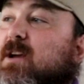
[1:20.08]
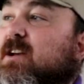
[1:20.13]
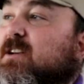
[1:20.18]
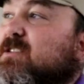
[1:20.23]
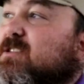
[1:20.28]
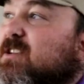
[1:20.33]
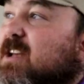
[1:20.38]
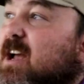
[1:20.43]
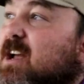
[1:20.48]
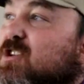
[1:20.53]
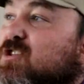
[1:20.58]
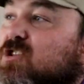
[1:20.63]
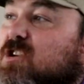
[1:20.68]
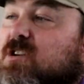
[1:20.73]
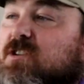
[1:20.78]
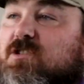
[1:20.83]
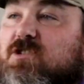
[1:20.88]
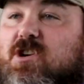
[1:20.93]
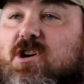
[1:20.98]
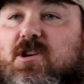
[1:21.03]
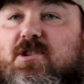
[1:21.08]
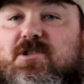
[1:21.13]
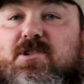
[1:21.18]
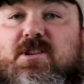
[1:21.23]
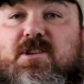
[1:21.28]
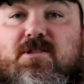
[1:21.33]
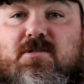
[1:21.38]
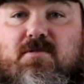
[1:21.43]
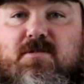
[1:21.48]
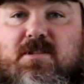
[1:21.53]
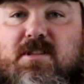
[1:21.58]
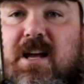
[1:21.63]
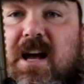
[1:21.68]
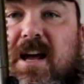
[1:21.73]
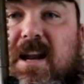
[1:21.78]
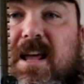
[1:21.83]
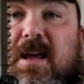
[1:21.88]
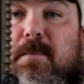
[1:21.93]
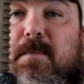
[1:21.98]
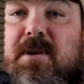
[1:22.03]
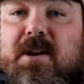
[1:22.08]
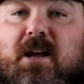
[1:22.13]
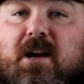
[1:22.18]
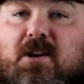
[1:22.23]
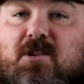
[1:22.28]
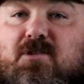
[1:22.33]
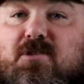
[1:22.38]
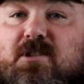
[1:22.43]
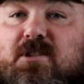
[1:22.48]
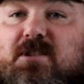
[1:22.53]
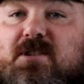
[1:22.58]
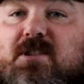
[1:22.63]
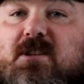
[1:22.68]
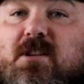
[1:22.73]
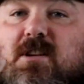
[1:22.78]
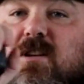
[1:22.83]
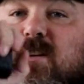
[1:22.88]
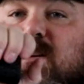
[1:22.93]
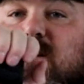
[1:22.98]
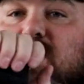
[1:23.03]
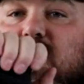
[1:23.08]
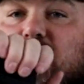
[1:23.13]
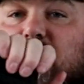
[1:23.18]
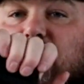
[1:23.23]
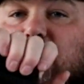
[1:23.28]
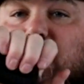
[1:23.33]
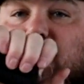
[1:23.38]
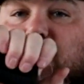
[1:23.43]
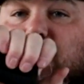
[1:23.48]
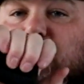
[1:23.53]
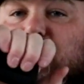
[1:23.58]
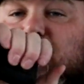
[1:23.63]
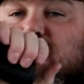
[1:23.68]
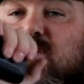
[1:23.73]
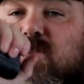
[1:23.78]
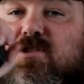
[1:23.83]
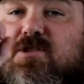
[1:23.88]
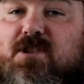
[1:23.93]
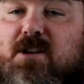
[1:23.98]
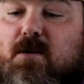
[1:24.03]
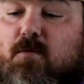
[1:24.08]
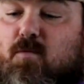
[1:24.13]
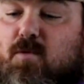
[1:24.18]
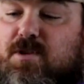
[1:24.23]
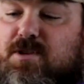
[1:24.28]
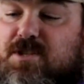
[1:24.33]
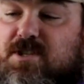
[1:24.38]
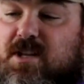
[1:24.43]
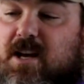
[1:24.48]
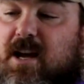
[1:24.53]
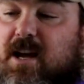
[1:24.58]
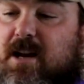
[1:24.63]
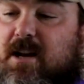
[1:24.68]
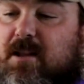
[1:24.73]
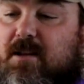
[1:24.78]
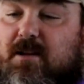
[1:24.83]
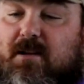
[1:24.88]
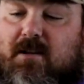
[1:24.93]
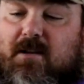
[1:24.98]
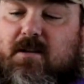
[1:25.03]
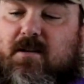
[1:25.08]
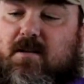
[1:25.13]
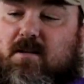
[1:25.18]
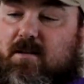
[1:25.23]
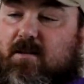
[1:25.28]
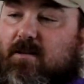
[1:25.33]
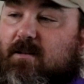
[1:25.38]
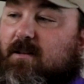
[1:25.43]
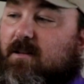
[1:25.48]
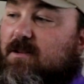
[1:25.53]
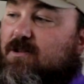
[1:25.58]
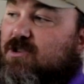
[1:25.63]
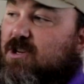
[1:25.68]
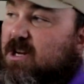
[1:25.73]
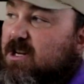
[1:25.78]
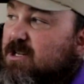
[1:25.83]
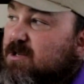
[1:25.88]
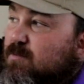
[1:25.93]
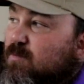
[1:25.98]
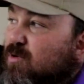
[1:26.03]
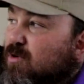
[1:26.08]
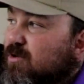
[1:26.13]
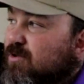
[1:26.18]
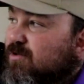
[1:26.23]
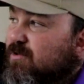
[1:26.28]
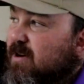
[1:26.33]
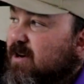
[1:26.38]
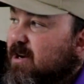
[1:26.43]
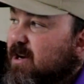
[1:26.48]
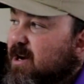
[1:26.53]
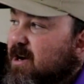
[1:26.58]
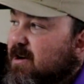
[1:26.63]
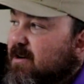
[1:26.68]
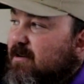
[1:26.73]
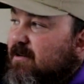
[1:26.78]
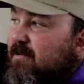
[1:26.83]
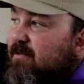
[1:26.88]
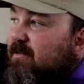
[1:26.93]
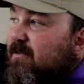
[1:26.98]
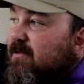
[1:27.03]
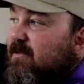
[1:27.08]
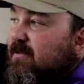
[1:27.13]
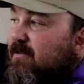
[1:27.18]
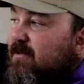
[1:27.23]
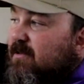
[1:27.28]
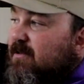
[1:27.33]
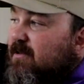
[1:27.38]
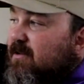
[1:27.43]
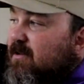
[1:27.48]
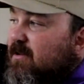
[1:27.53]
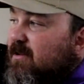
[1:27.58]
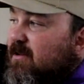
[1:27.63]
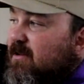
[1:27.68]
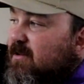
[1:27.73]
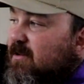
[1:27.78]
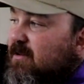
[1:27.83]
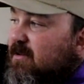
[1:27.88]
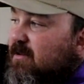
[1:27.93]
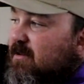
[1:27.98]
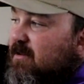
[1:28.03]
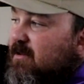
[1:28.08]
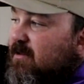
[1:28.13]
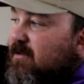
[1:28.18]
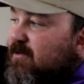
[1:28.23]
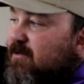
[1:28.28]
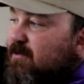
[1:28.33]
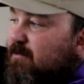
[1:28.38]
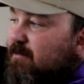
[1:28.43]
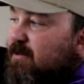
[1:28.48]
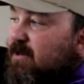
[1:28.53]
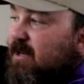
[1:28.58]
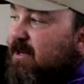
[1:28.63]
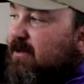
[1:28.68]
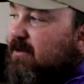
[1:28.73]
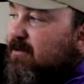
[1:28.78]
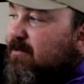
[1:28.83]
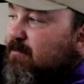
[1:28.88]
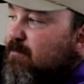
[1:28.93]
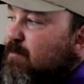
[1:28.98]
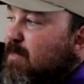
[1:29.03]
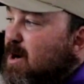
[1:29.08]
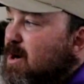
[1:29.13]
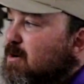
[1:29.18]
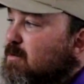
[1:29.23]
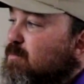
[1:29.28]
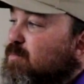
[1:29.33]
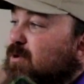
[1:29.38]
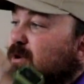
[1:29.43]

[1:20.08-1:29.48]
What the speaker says: you've got side charging, so it's not ambidextrous. It only charges on one side. Ejection ports right here. So we got a little barrel